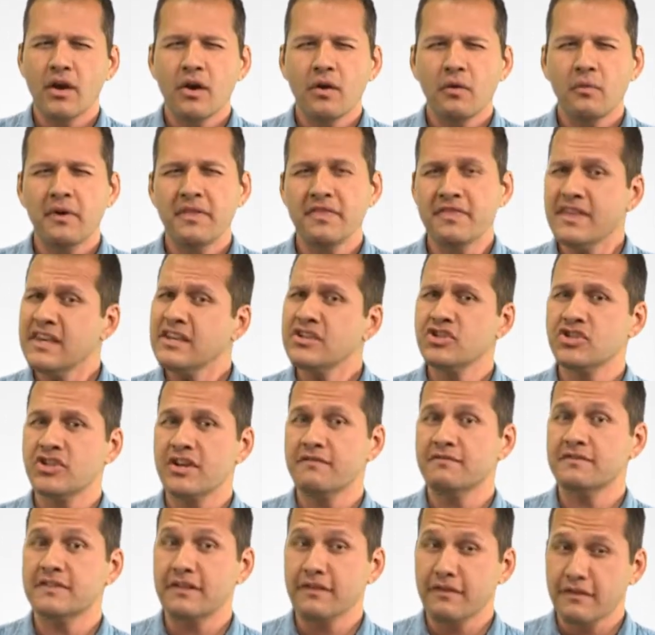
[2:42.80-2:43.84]
With this
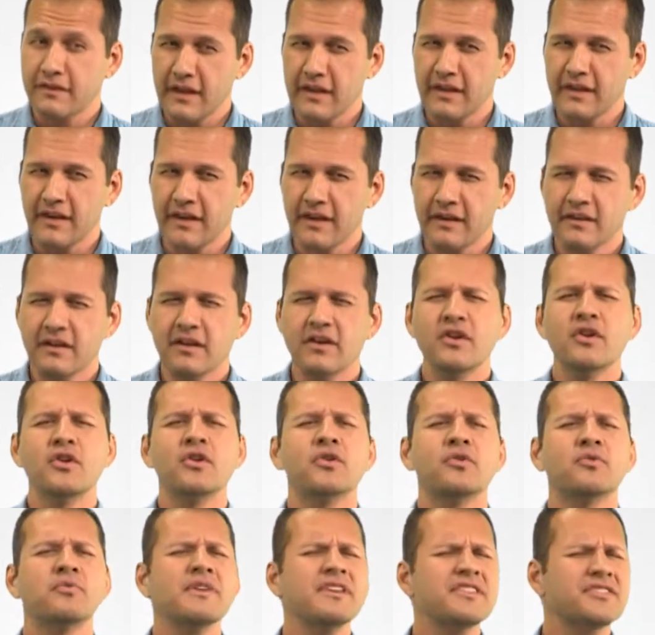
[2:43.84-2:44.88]
shift in thinking,
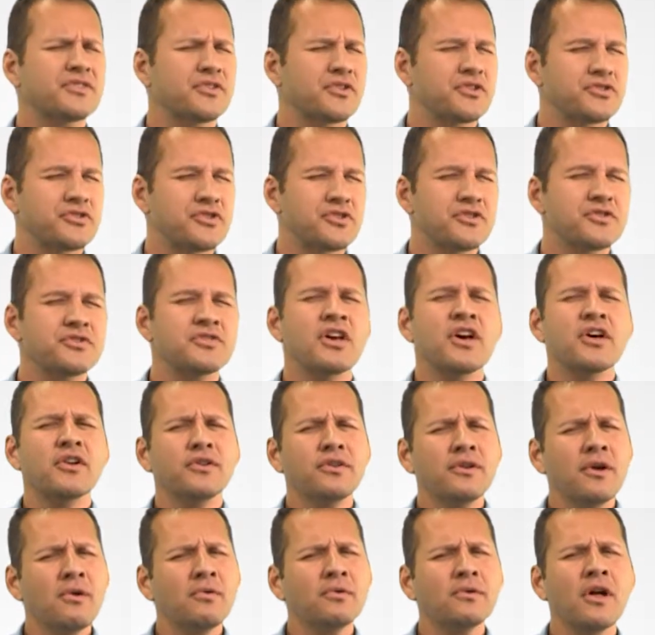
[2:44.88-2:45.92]
researchers
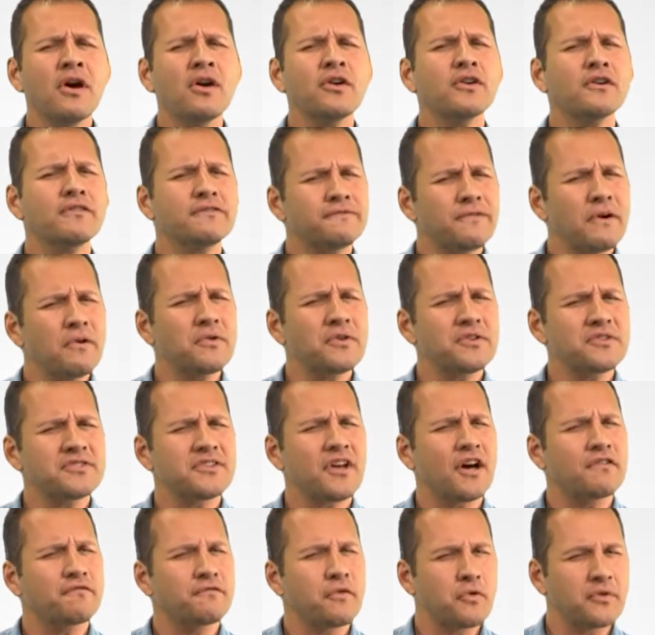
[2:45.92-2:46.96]
no longer focused
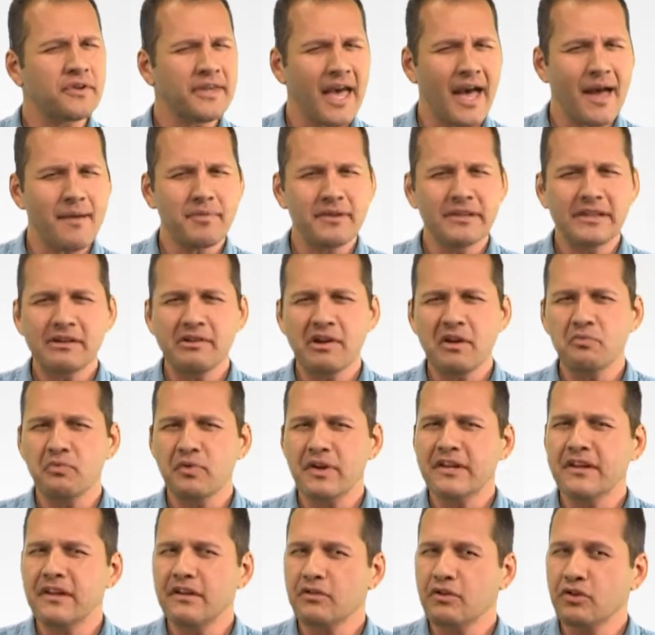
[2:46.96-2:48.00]
on vocabulary,
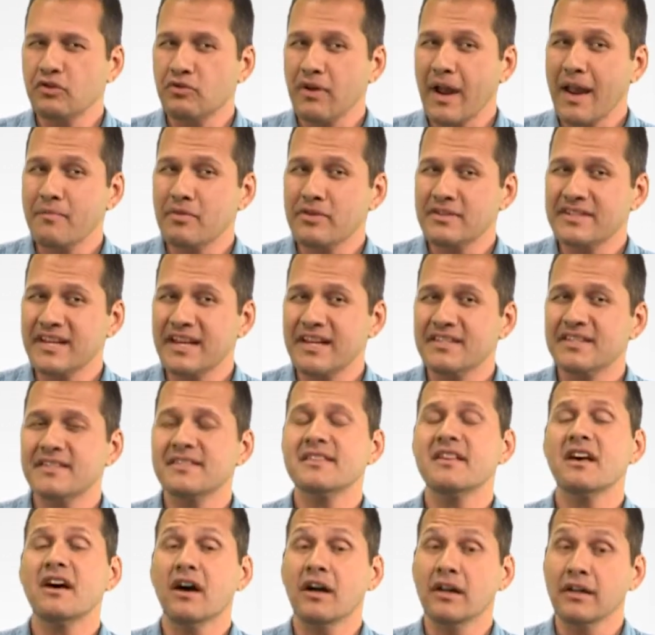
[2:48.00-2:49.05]
reading, or grammar tests
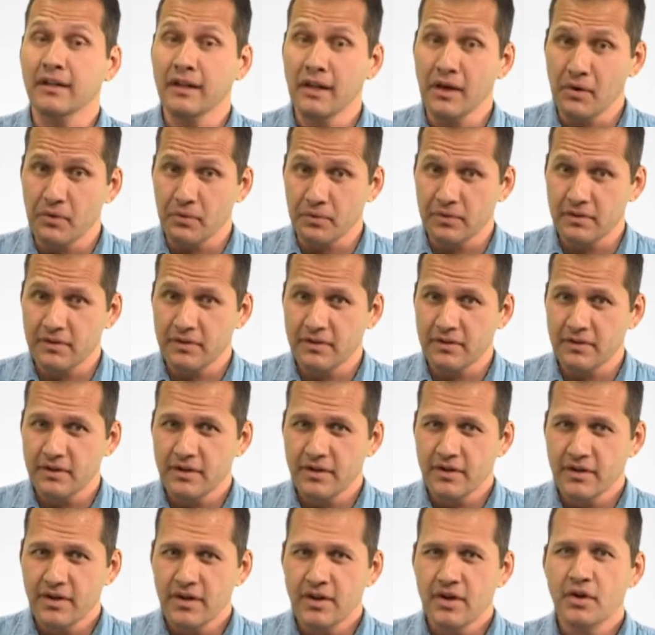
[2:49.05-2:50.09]
alone.
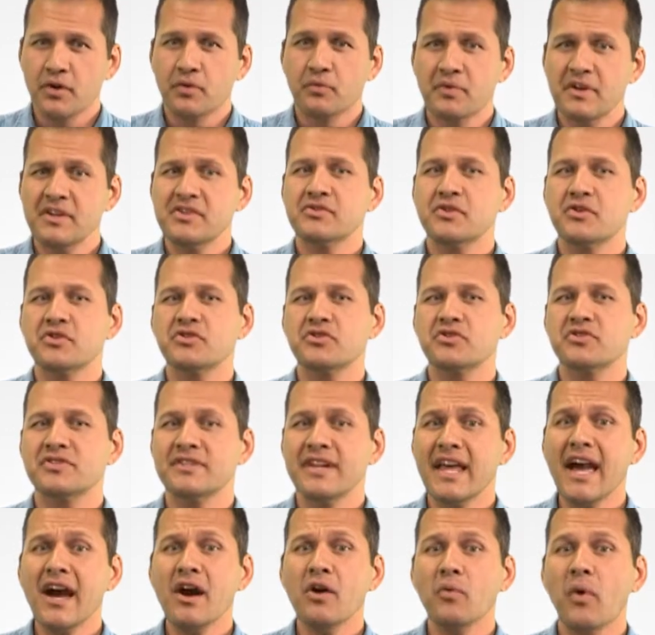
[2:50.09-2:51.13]
Researchers
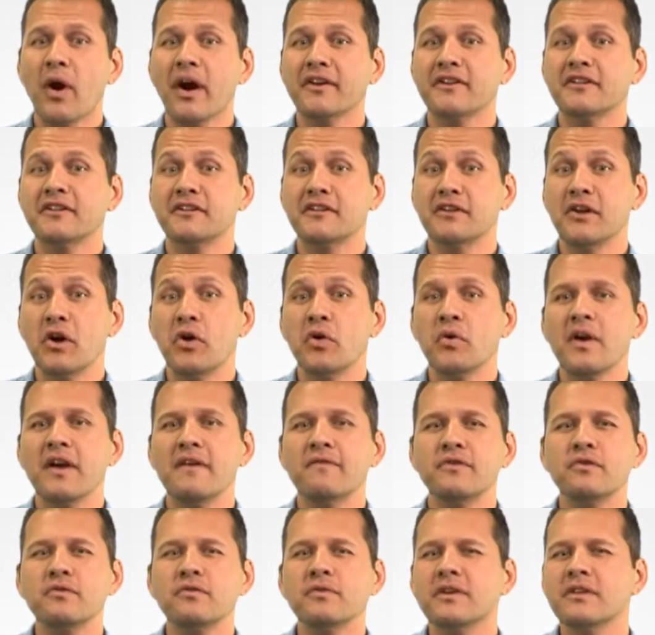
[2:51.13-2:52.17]
now wanted to know
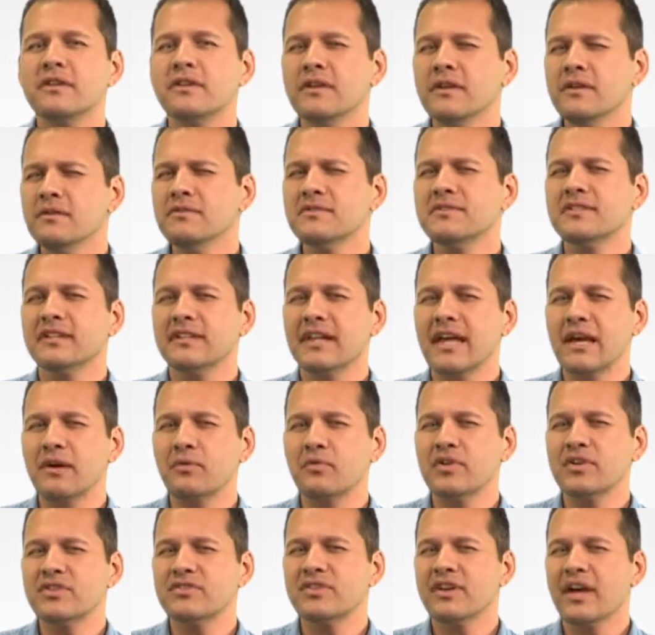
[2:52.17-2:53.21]
if you could use the
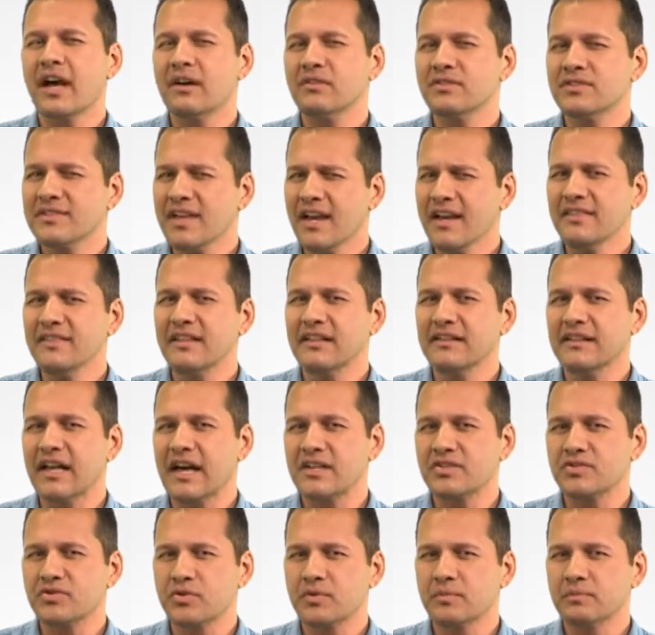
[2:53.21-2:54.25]
language outside the
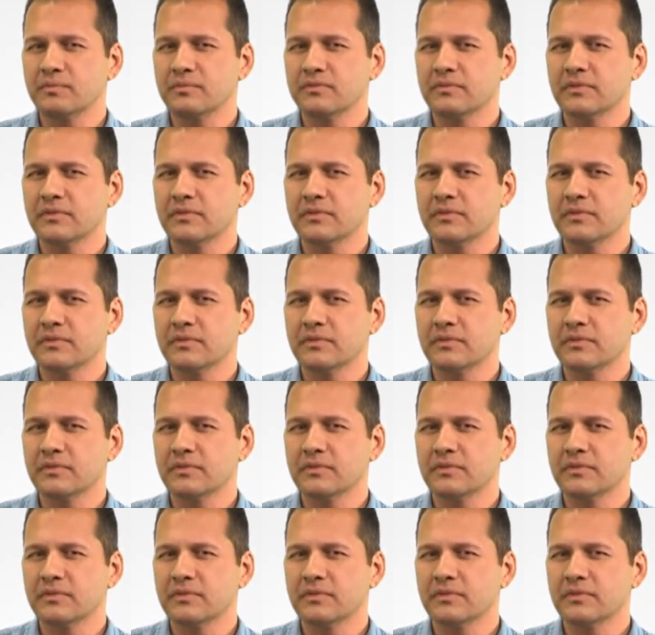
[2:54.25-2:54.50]
classroom,